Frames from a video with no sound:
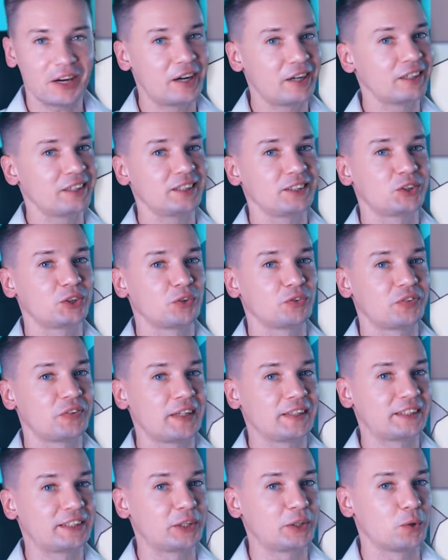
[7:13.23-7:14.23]
artist of
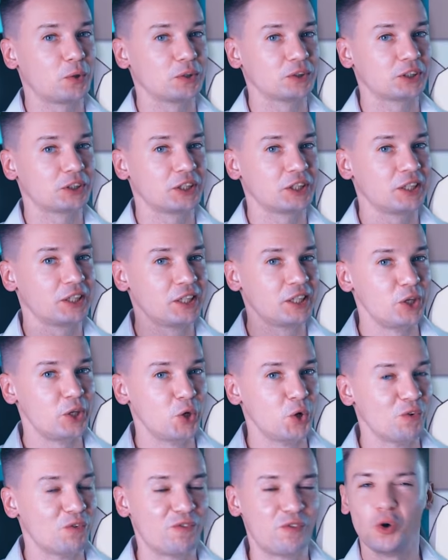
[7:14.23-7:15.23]
Etsy Kotsi,
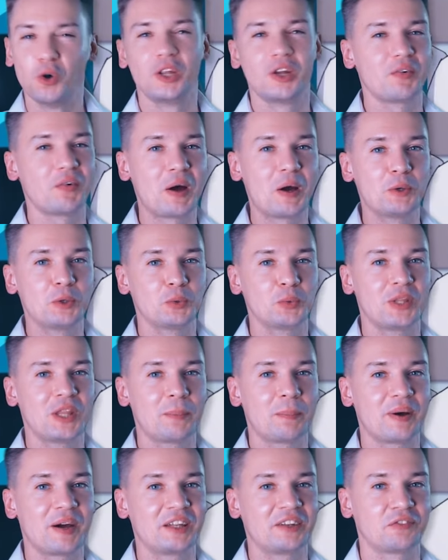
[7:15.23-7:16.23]
you fool around with a
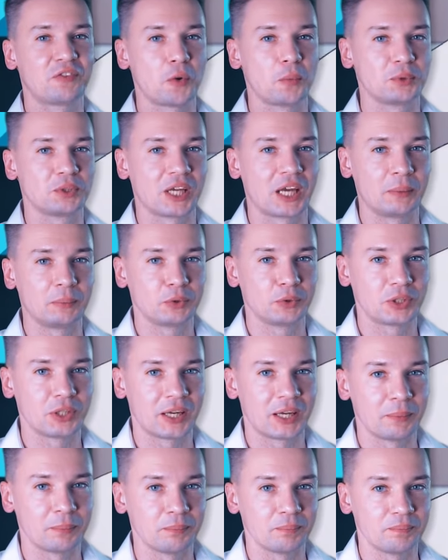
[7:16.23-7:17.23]
pen from time to time.